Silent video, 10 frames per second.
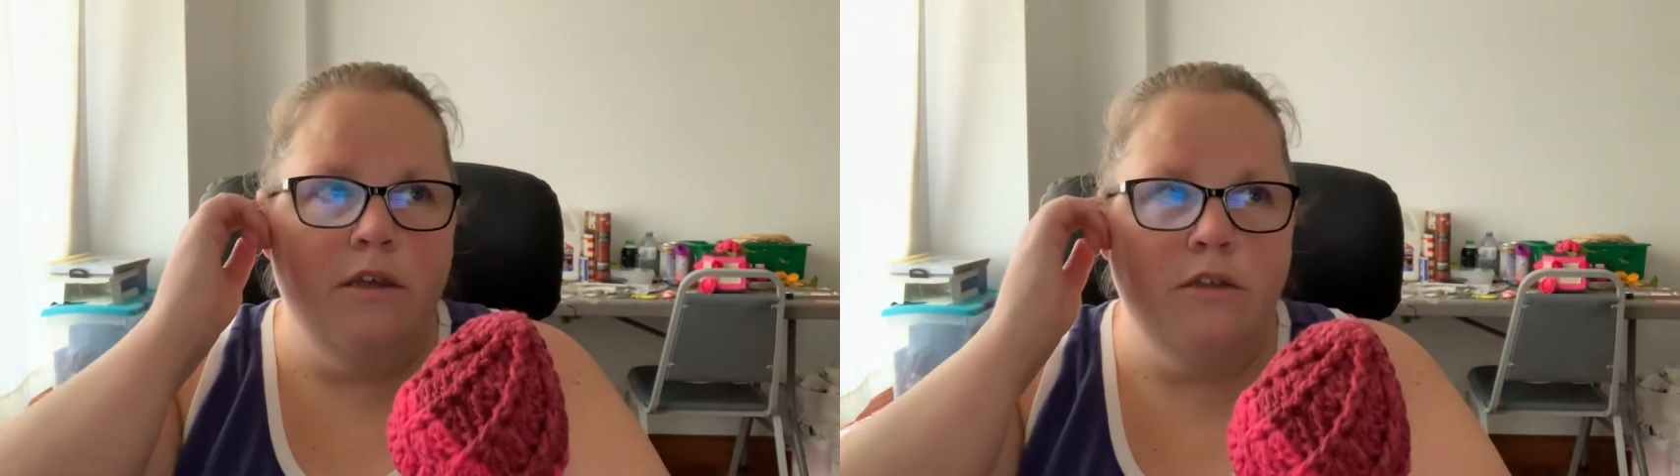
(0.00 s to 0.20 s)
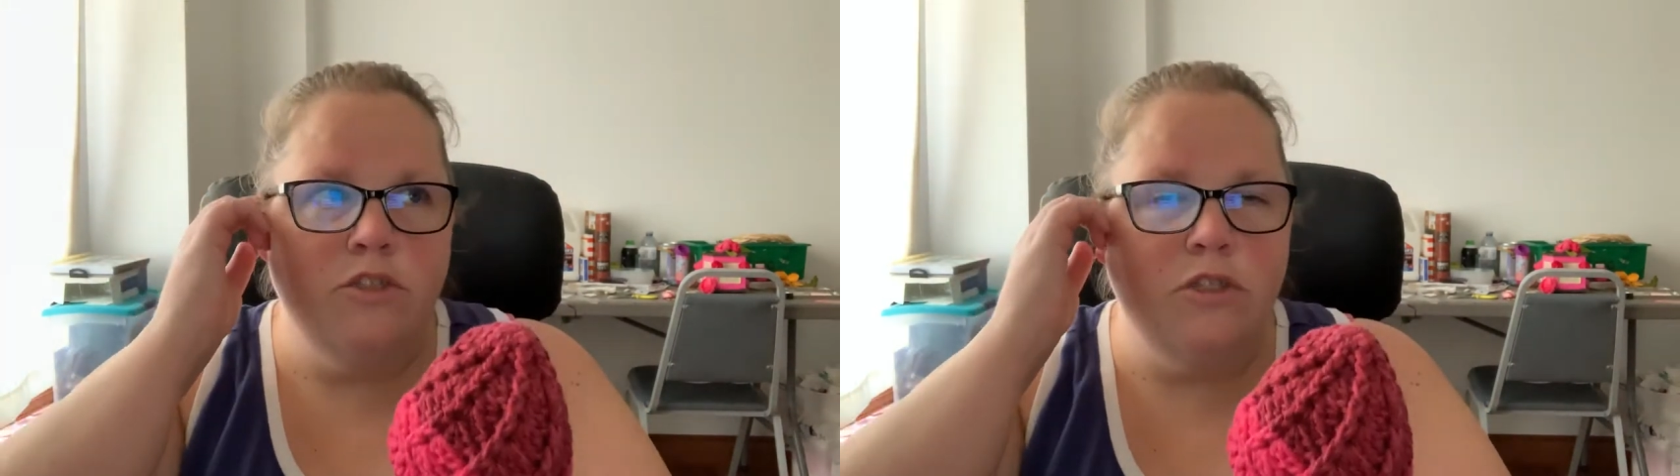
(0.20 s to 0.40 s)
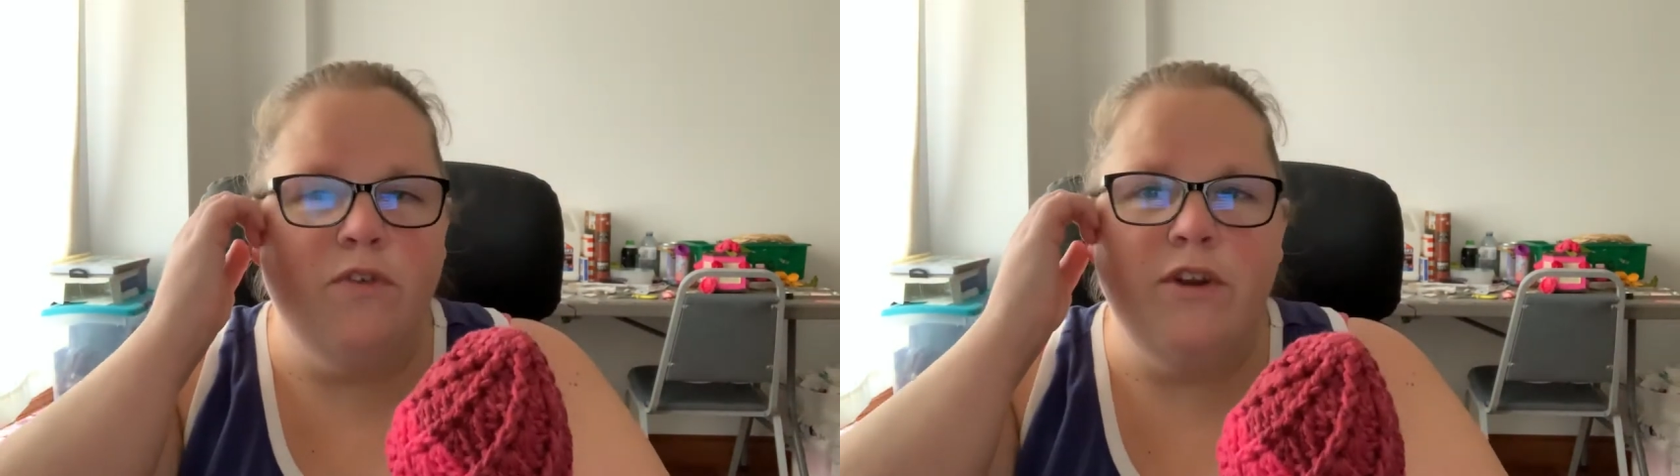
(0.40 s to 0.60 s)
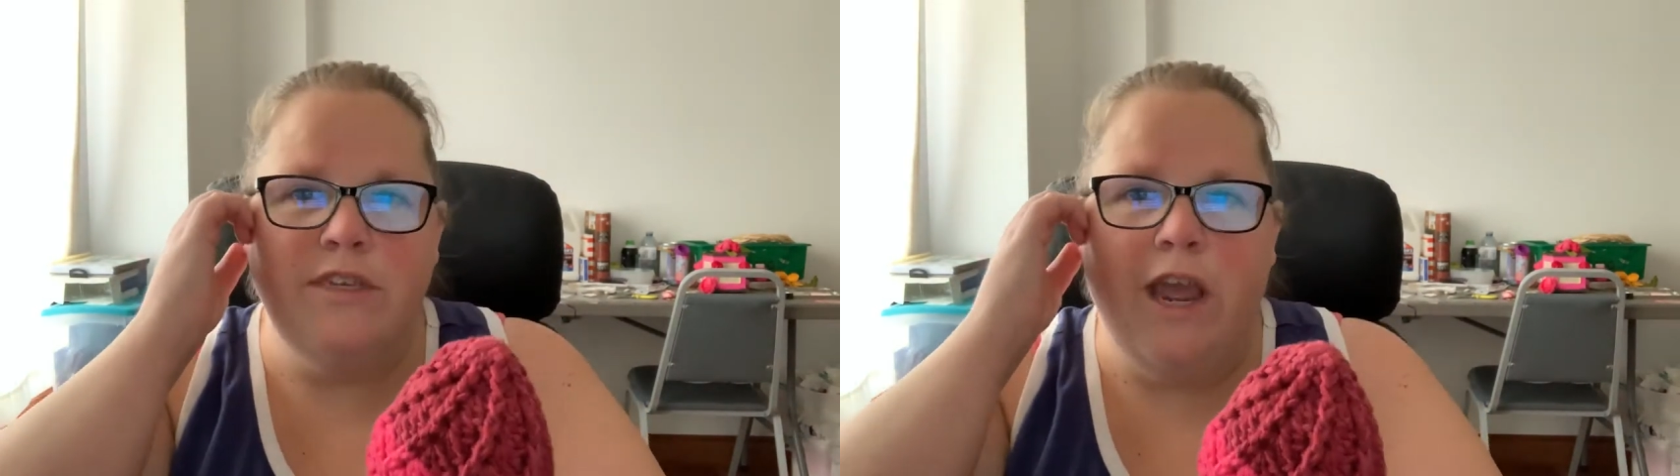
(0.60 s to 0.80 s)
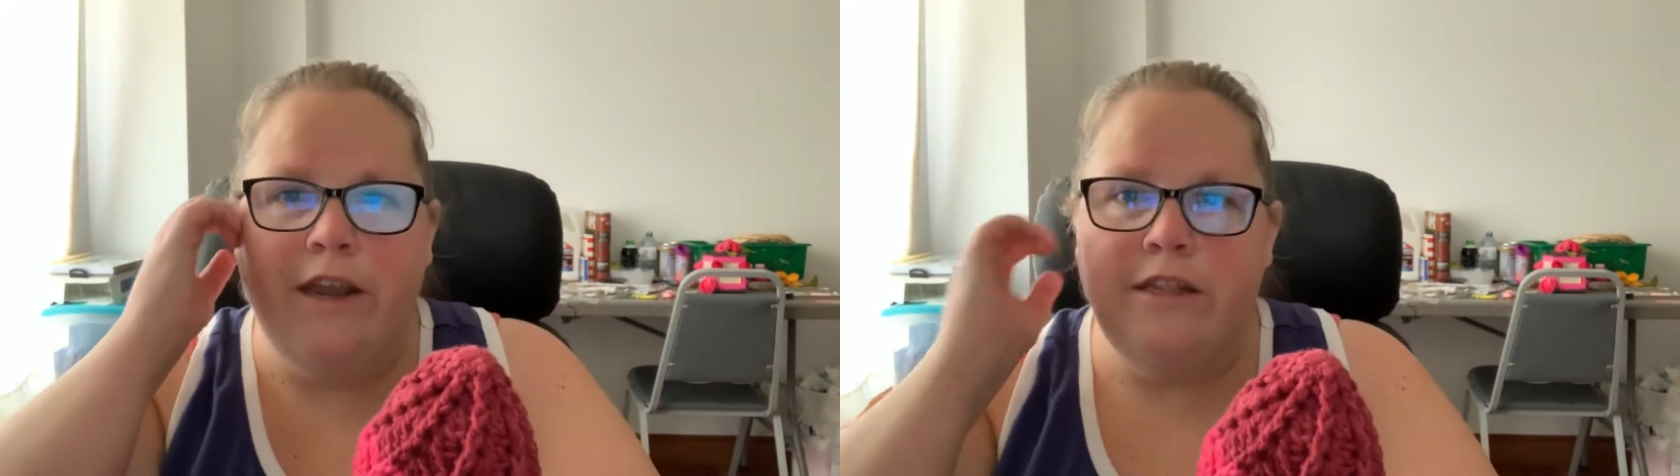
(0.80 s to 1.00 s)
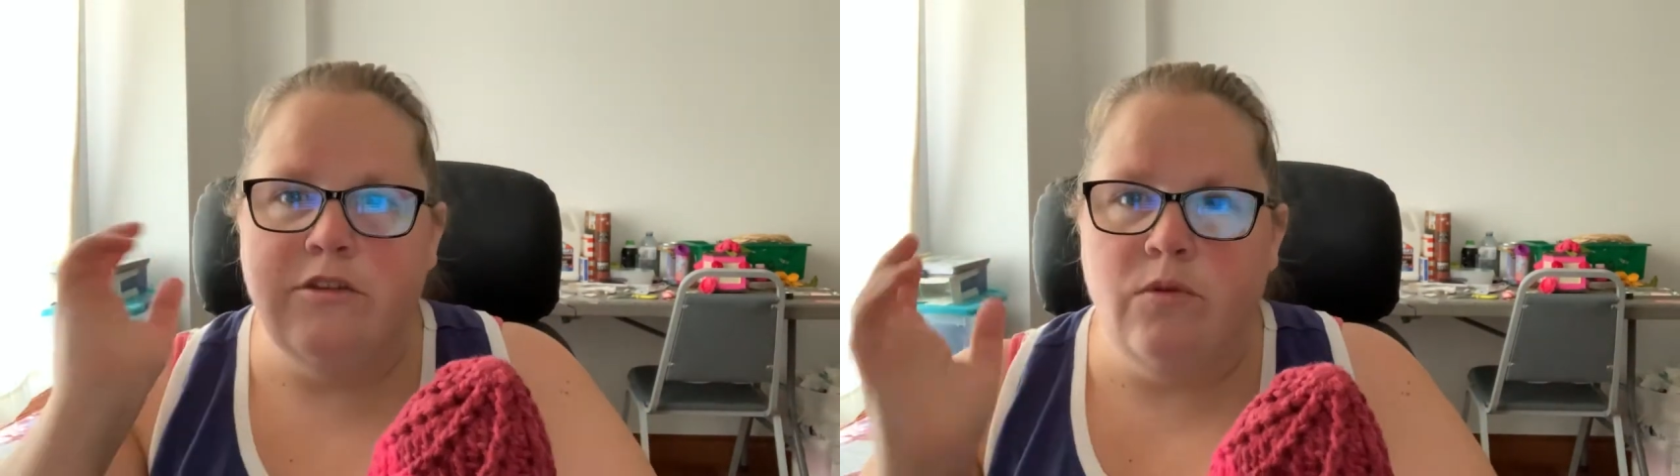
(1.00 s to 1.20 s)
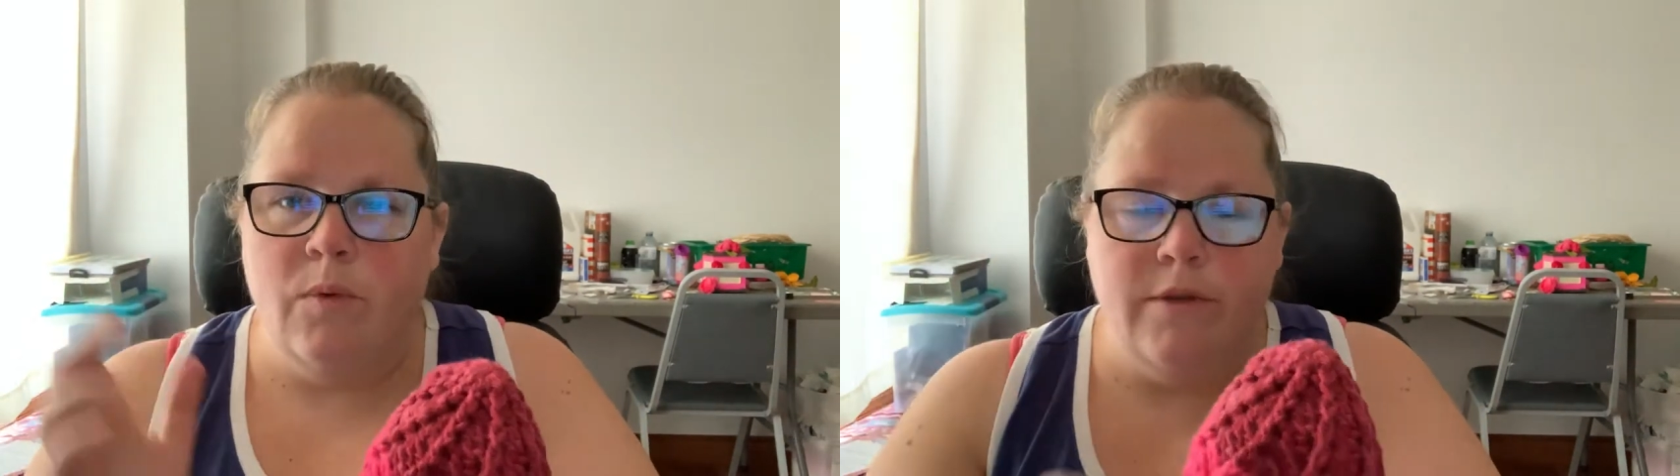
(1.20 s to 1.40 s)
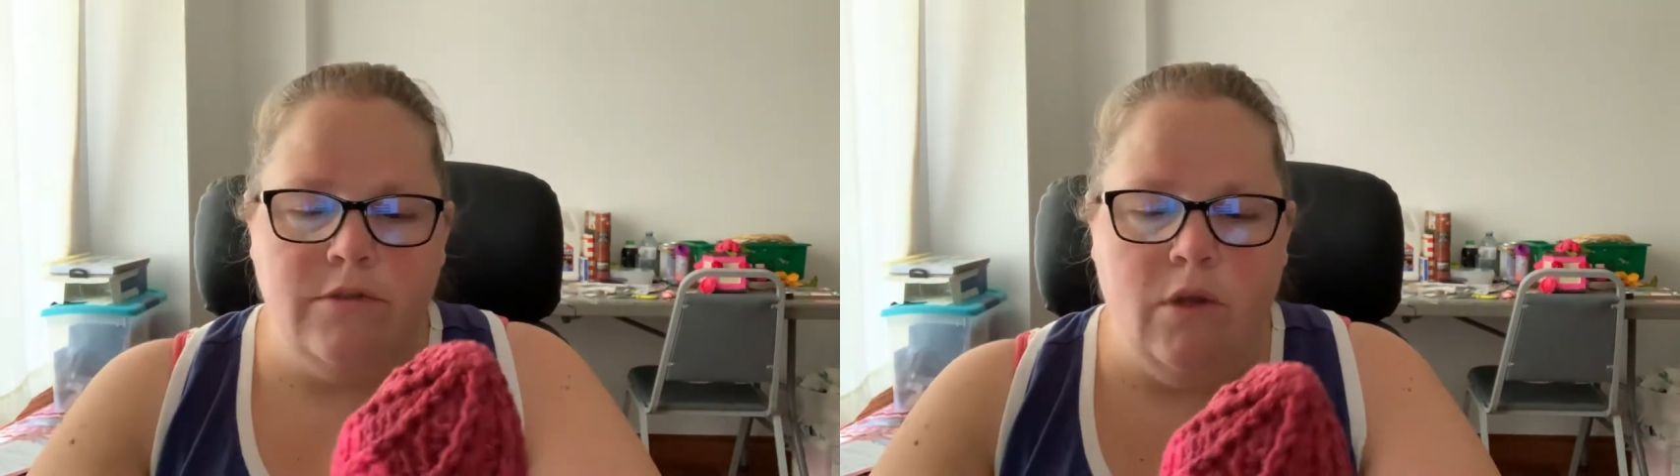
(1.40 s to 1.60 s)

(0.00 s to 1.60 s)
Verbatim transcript: she's a very tiny little one,